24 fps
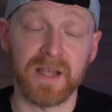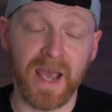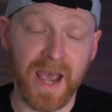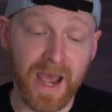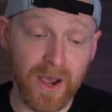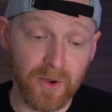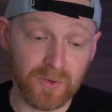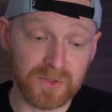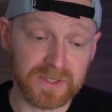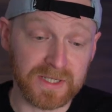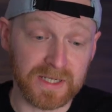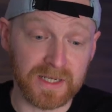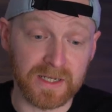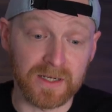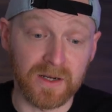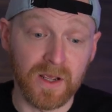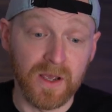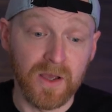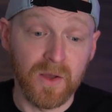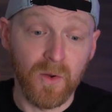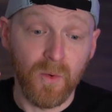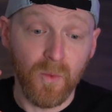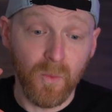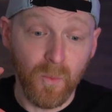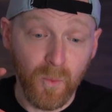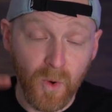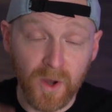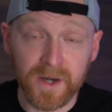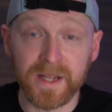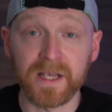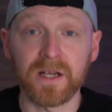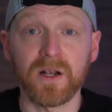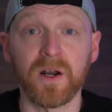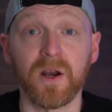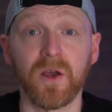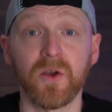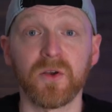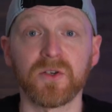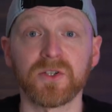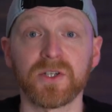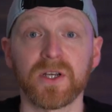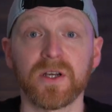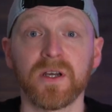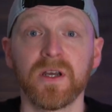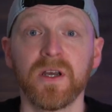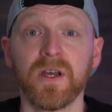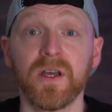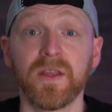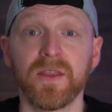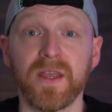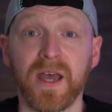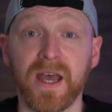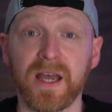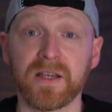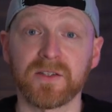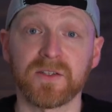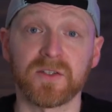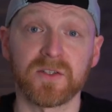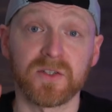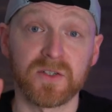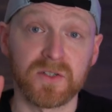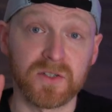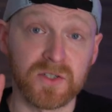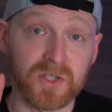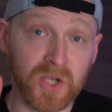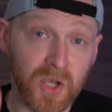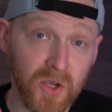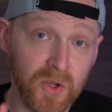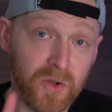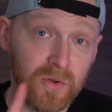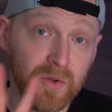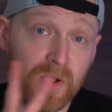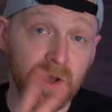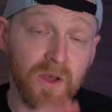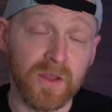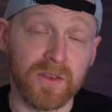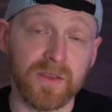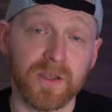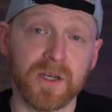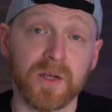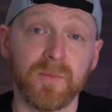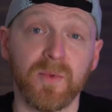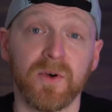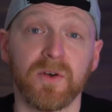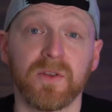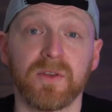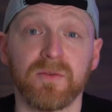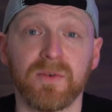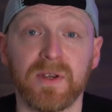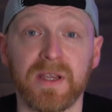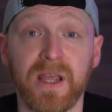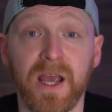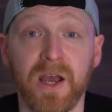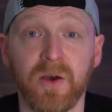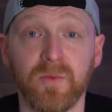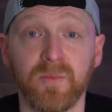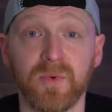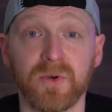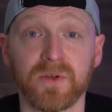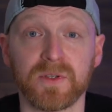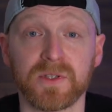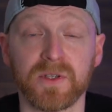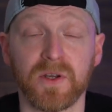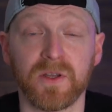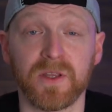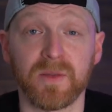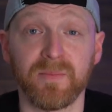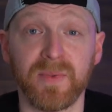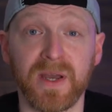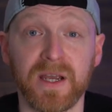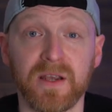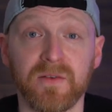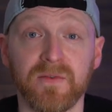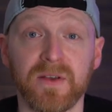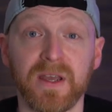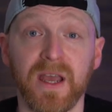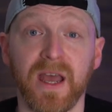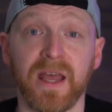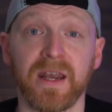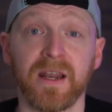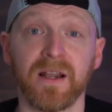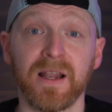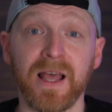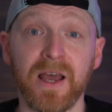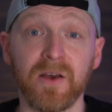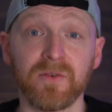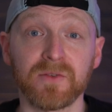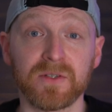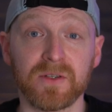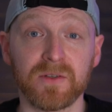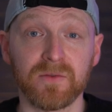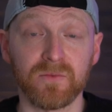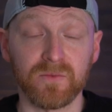housed in one enclosure that has two Thunderbolt 3 outputs on the back of it and allows